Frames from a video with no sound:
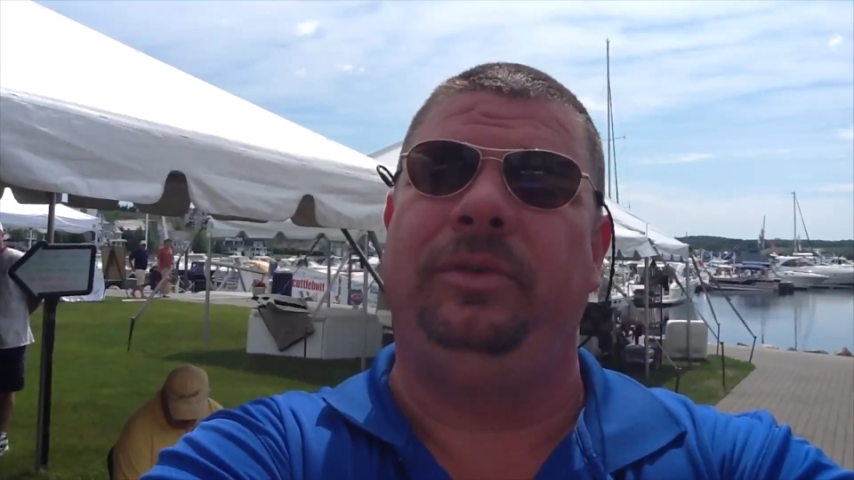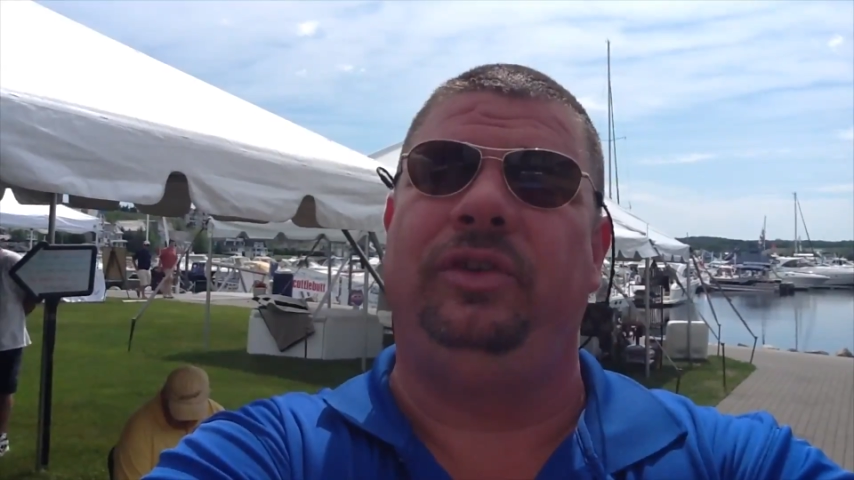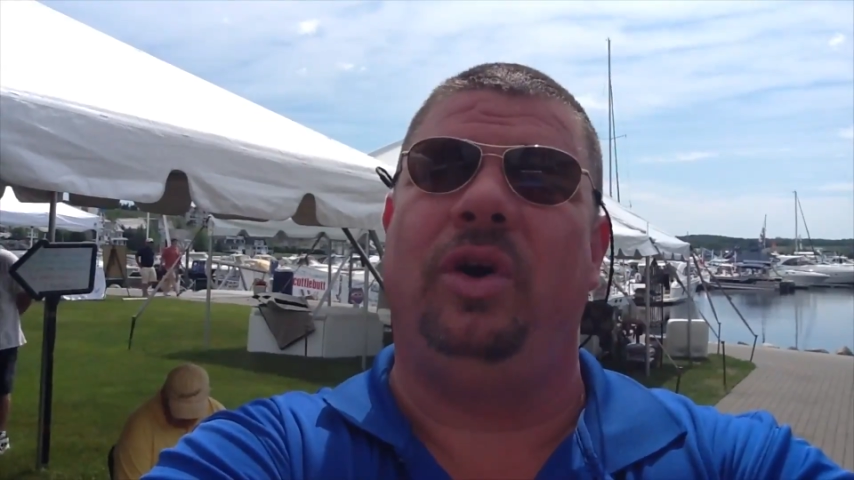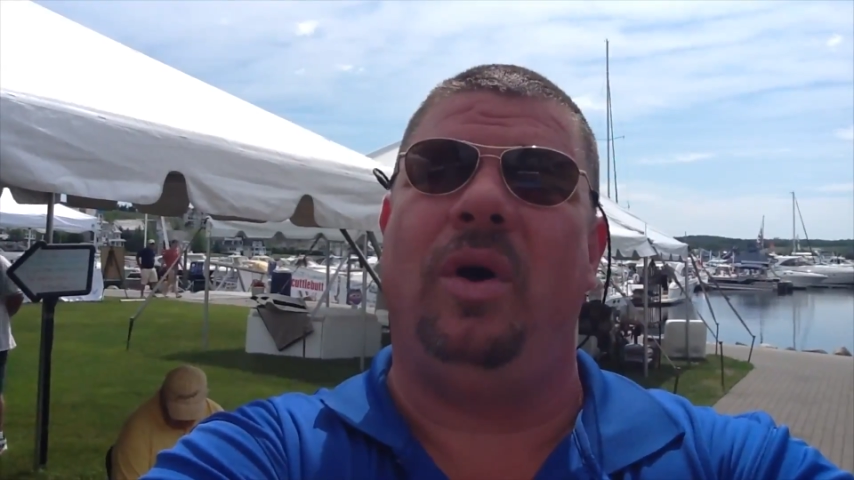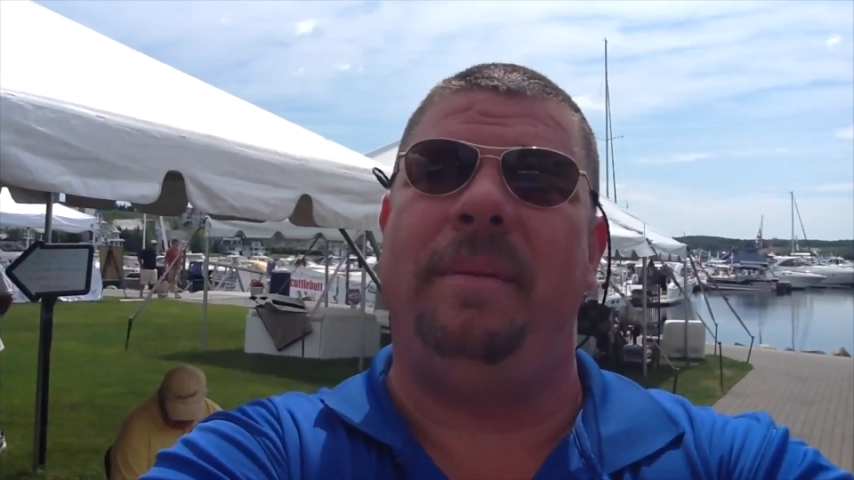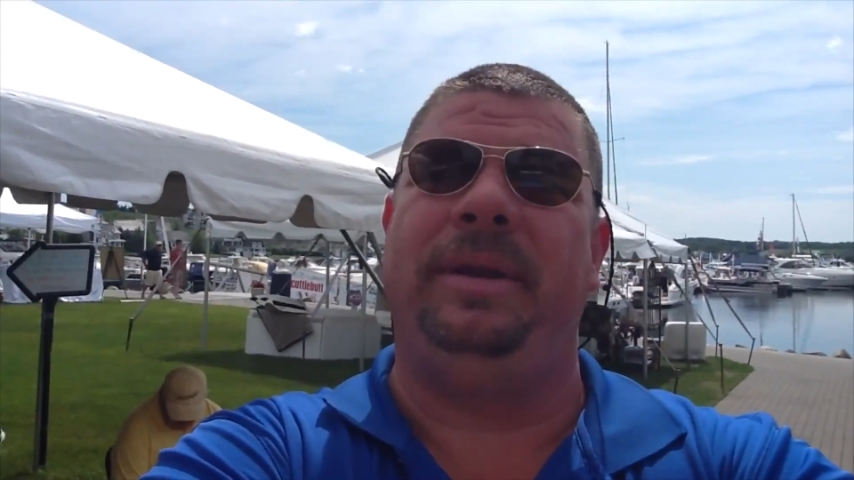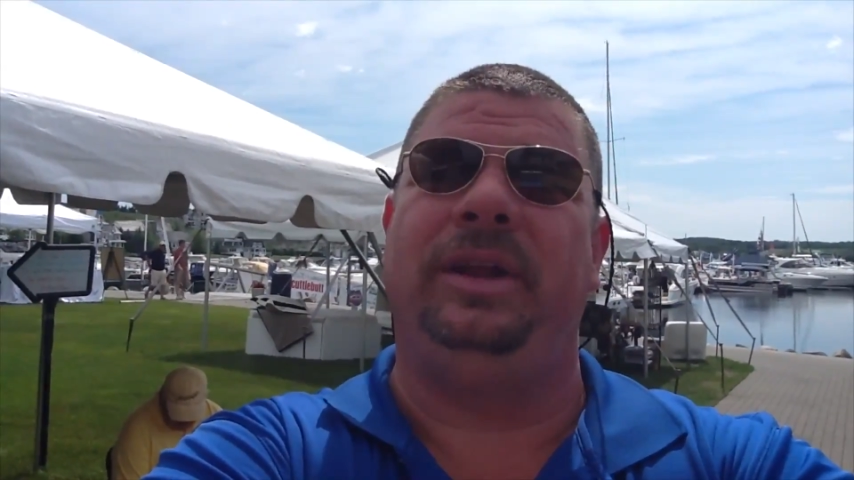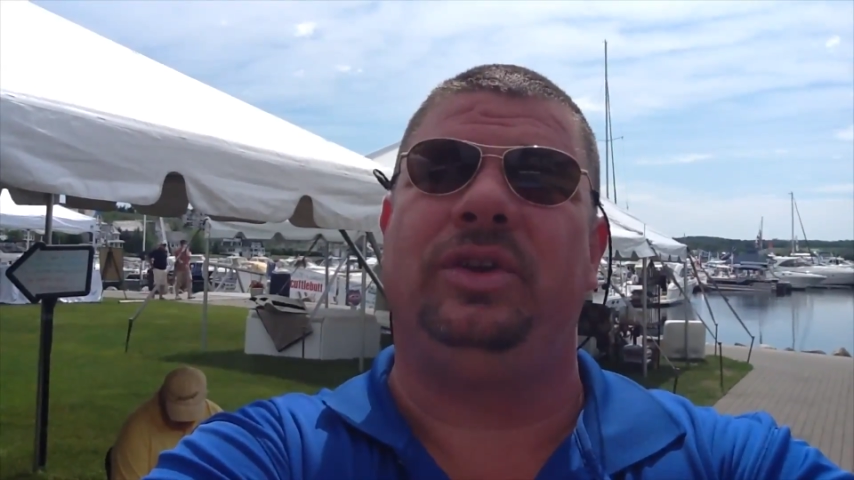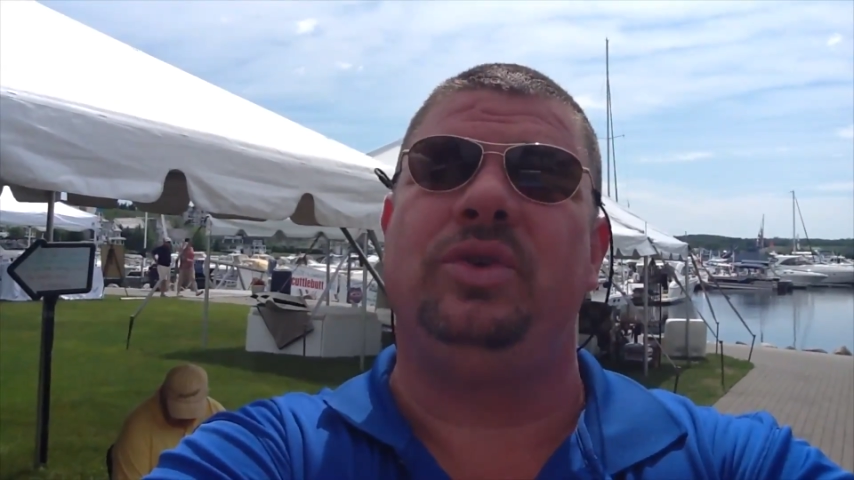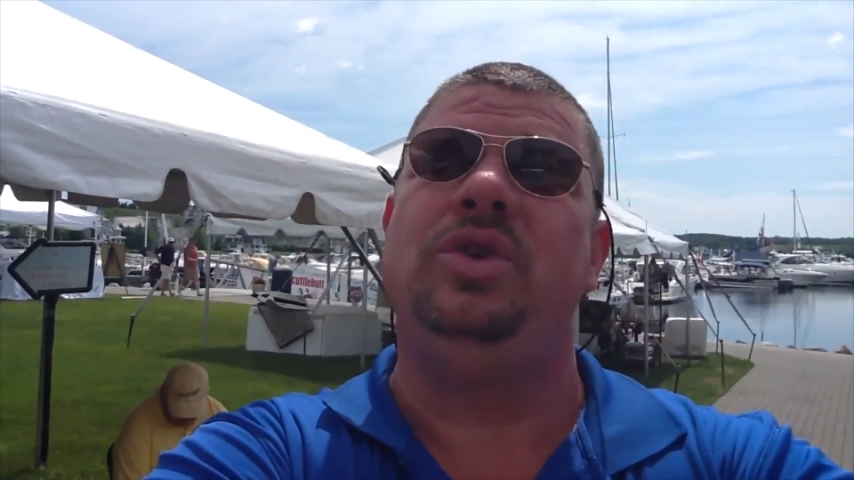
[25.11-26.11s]
so I'm
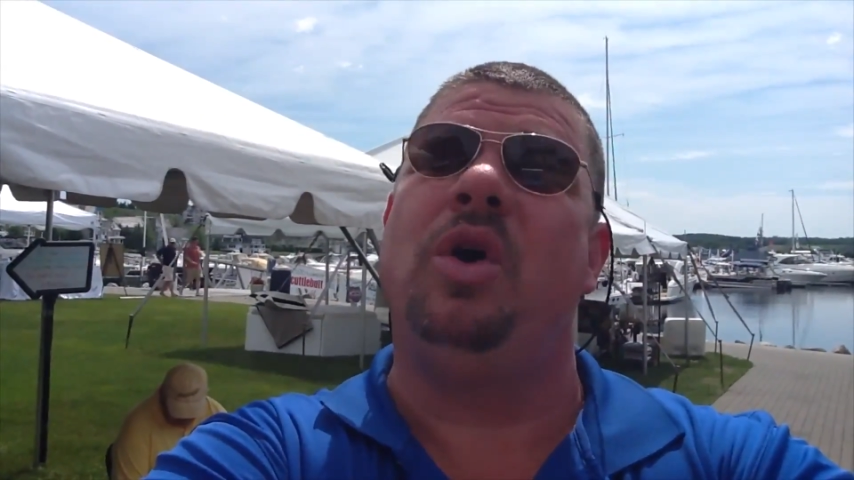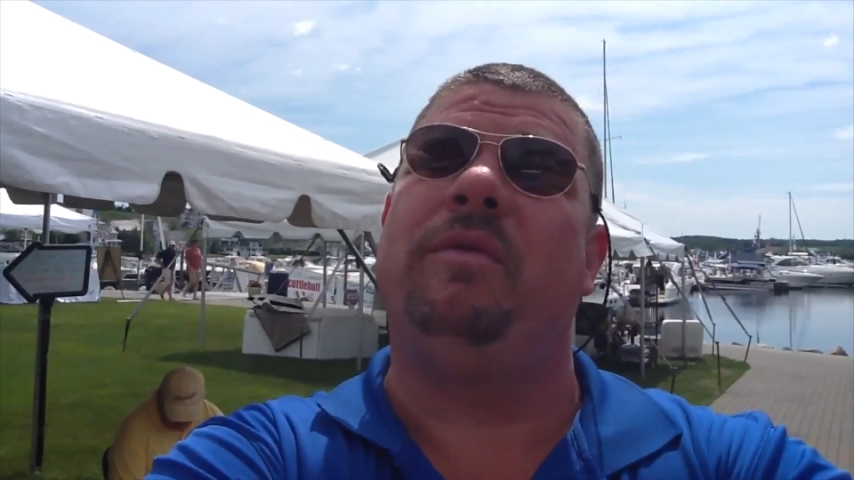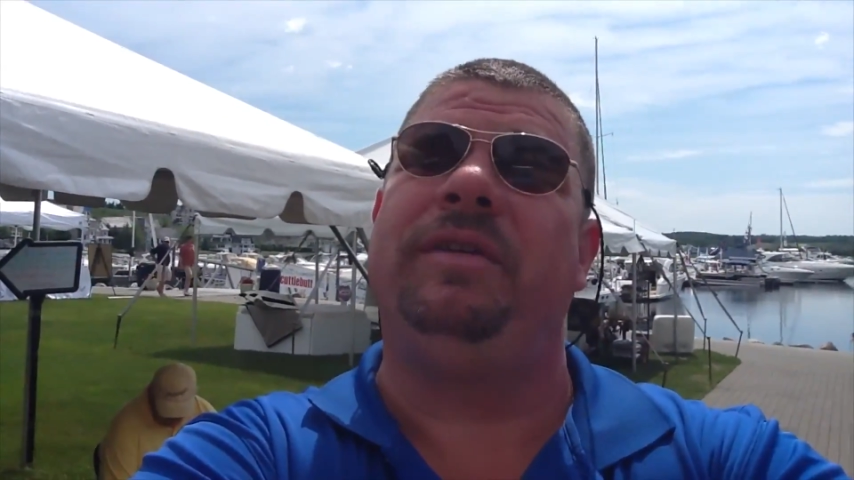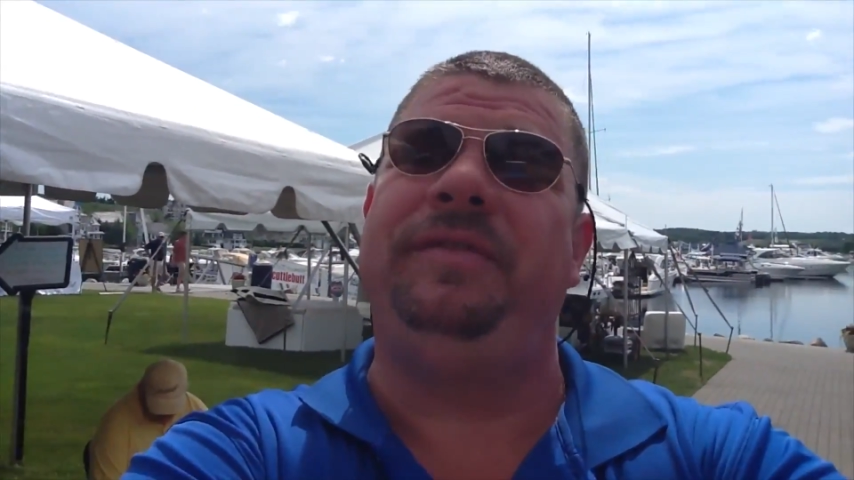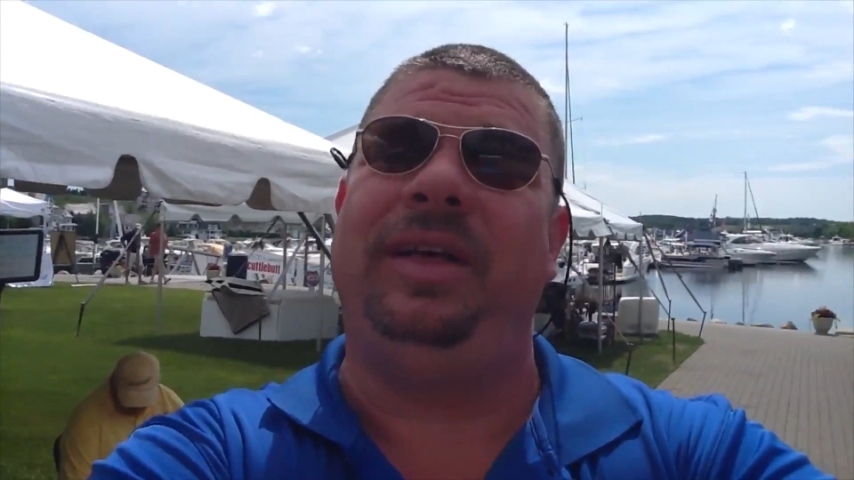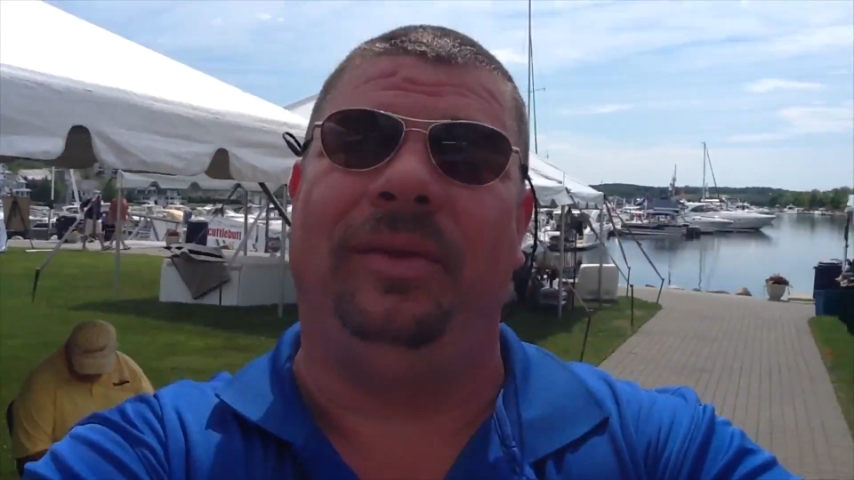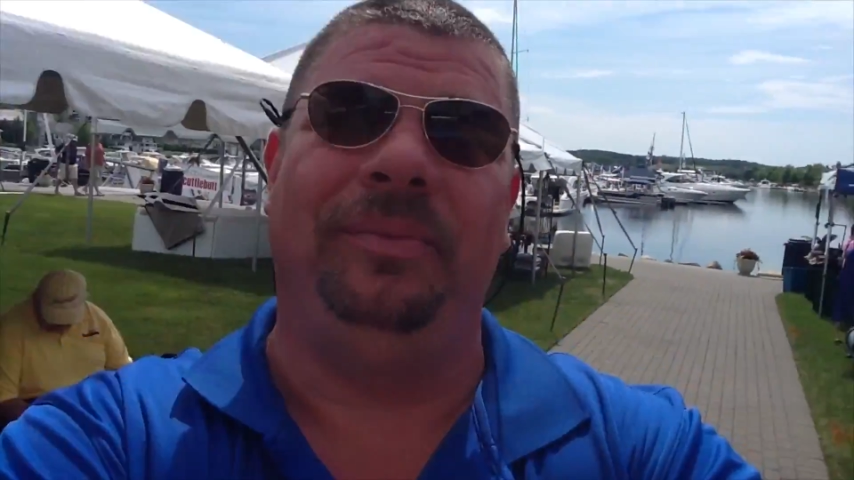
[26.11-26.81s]
going to turn you over to Phil.